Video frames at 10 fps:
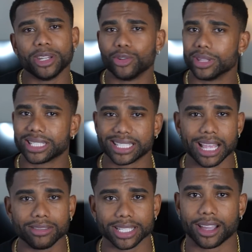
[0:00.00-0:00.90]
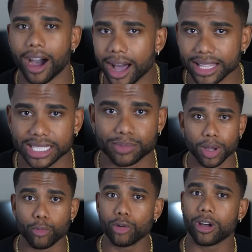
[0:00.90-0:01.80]
been doing this since I was in college,
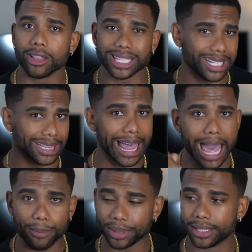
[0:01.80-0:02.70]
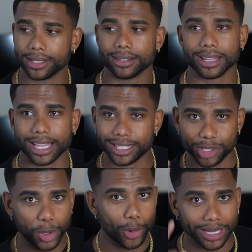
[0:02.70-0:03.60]
but we'll call it a lap. Like
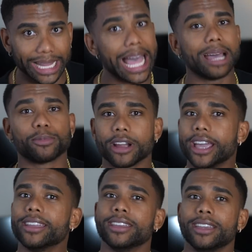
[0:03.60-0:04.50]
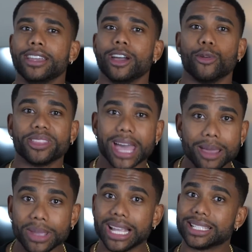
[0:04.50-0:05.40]
do a lap, right? And what
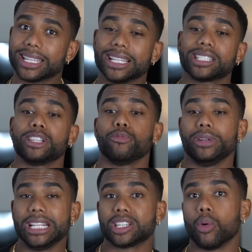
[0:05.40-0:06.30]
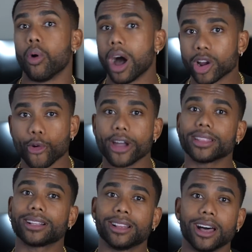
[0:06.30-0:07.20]
that means is we need to walk around
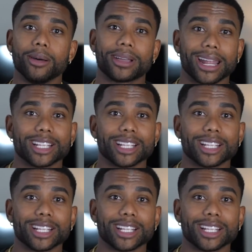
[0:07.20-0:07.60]
the club, kind